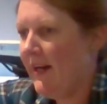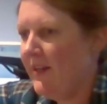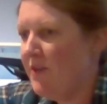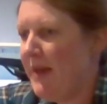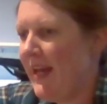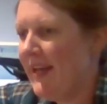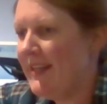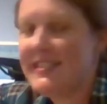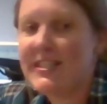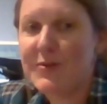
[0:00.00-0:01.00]
you may
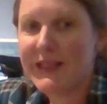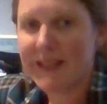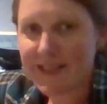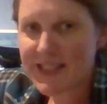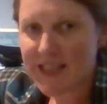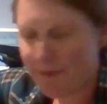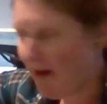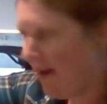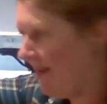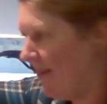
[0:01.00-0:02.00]
need to enlist a
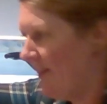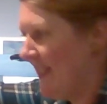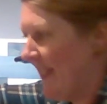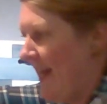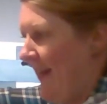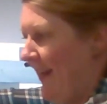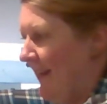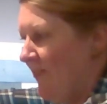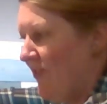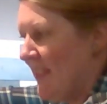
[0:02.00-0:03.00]
partner to kind
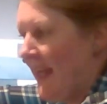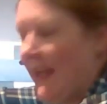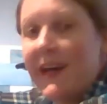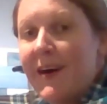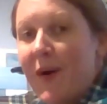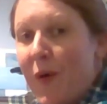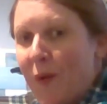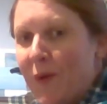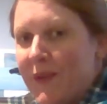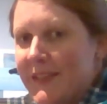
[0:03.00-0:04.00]
of just like
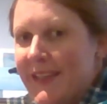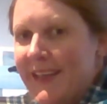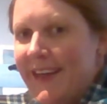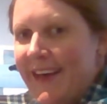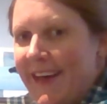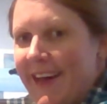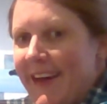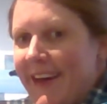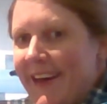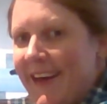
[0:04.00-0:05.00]
hold
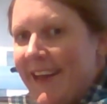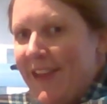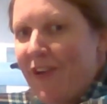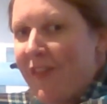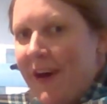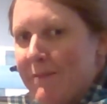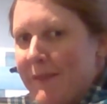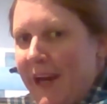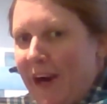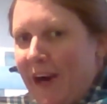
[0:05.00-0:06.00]
their thumb
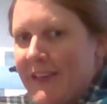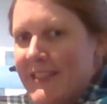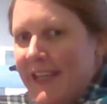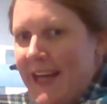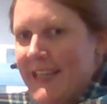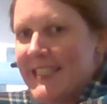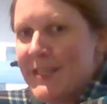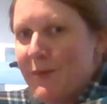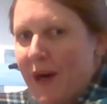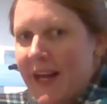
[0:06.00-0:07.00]
there to kind of
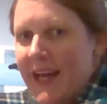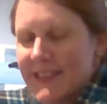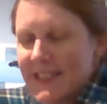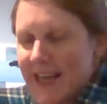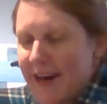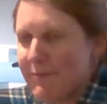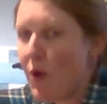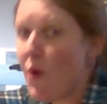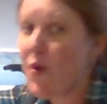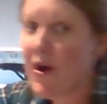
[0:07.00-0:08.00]
see where it ends up,
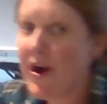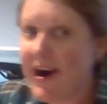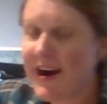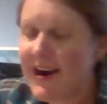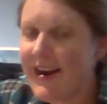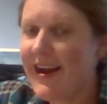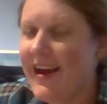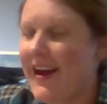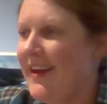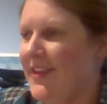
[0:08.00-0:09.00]
or
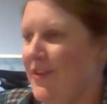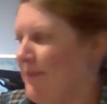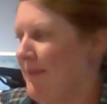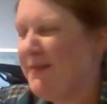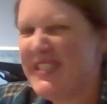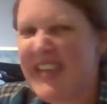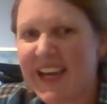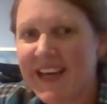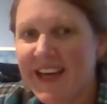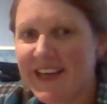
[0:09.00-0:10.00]
you could maybe
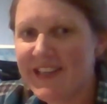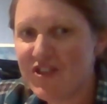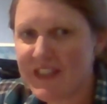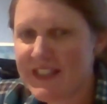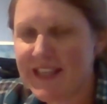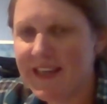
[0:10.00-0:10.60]
take just